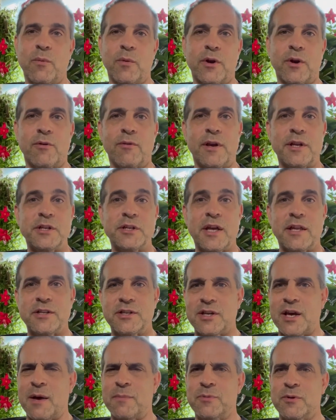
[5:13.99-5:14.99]
what a great
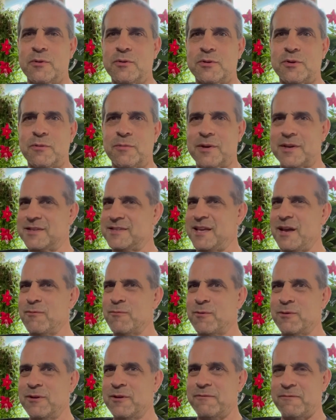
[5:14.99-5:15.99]
job they're doing. Is that
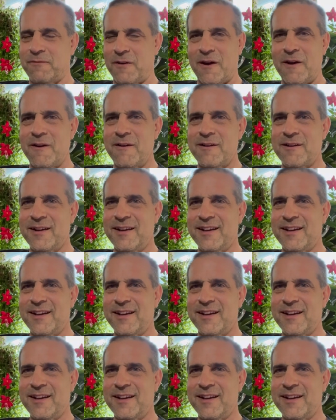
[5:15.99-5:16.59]
really fair?